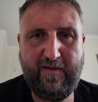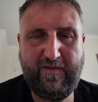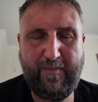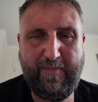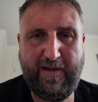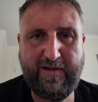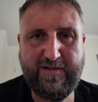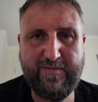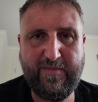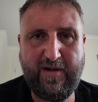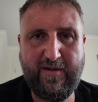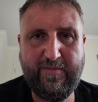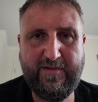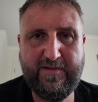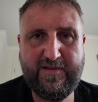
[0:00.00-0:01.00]
If you picture
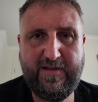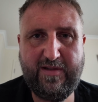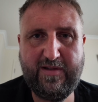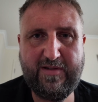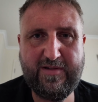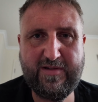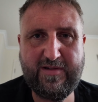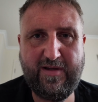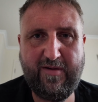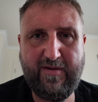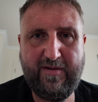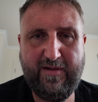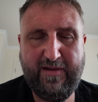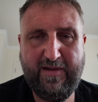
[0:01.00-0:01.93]
moments, you could just go and